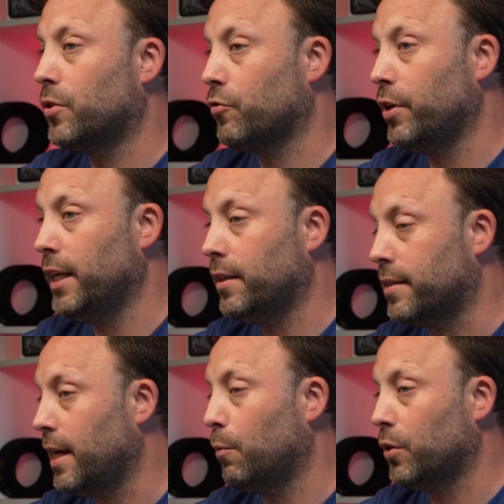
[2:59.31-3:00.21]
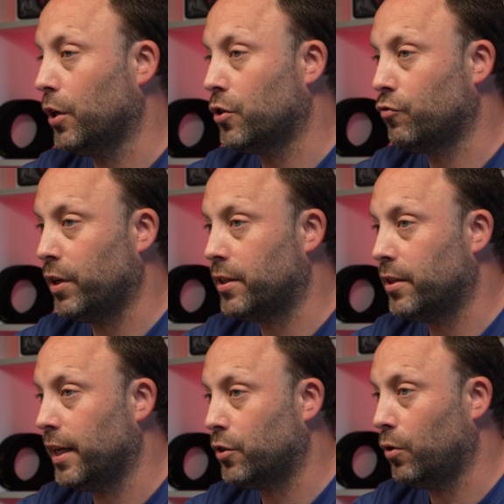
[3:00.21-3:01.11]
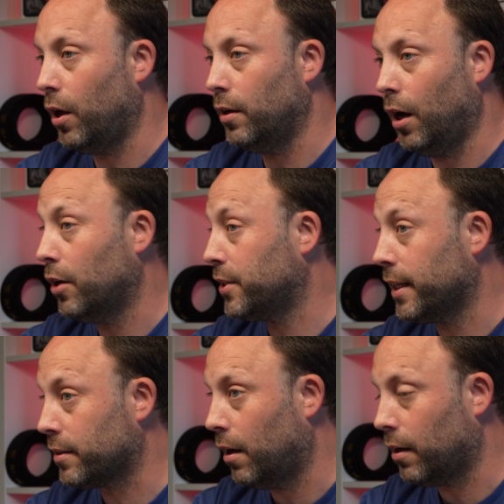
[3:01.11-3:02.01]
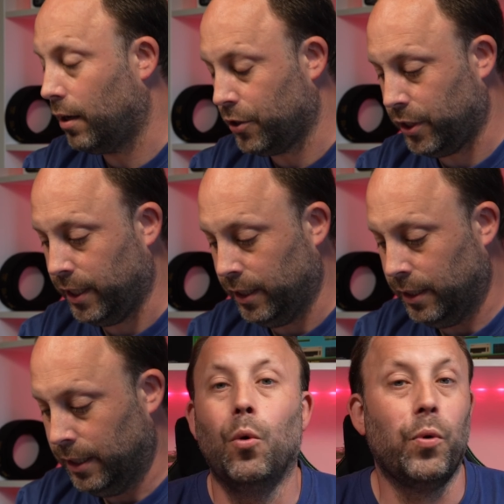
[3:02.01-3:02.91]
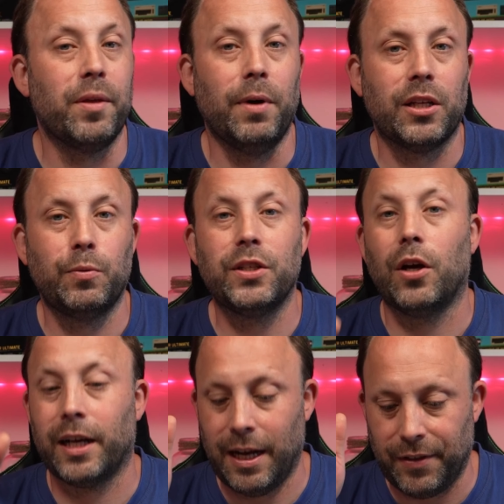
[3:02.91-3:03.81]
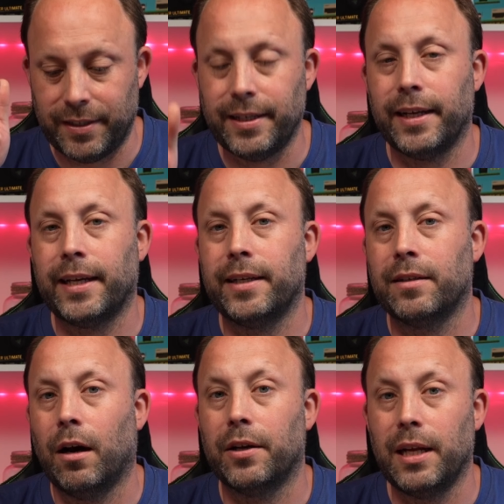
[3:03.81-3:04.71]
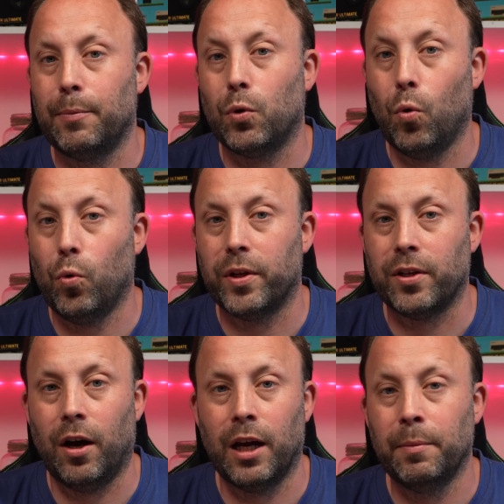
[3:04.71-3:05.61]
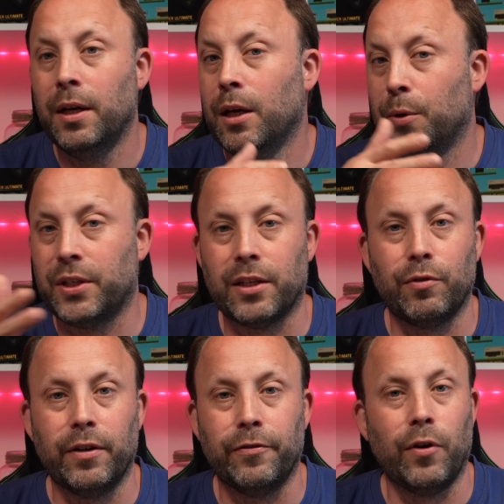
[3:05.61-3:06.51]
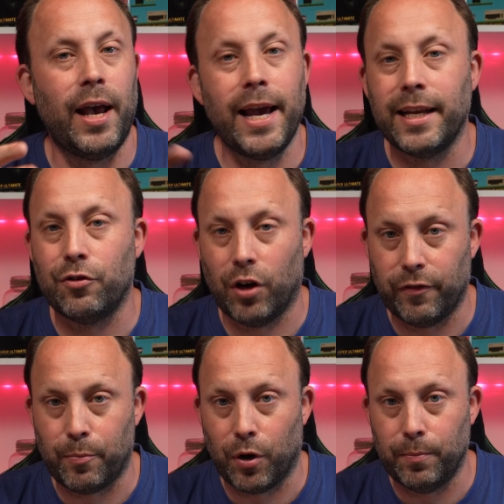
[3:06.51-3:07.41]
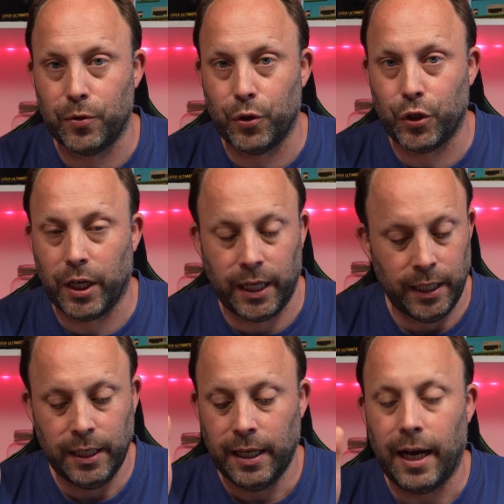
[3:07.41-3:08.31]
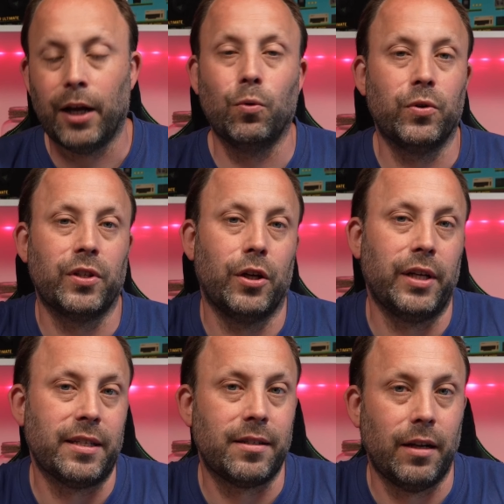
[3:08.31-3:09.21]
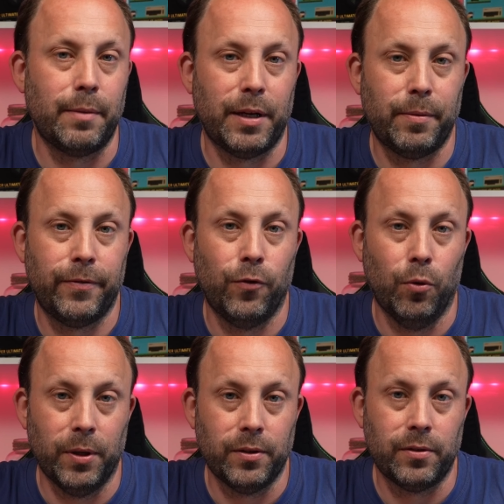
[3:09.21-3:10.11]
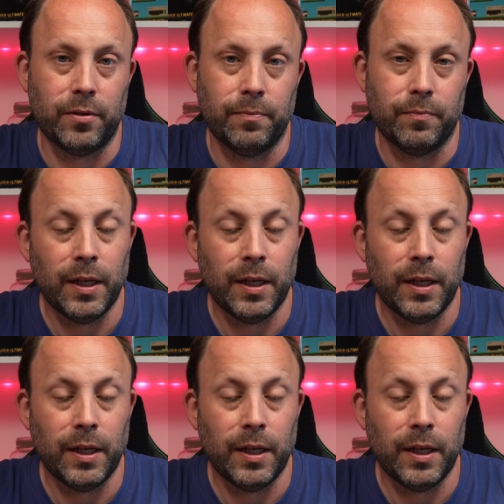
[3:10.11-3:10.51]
screen because that would go straight to the actual RTX card last year. With a MUX switch, I can have that dedicated card enabled all the time, which gets rid of any driver problems usually, and also you get slightly better performance.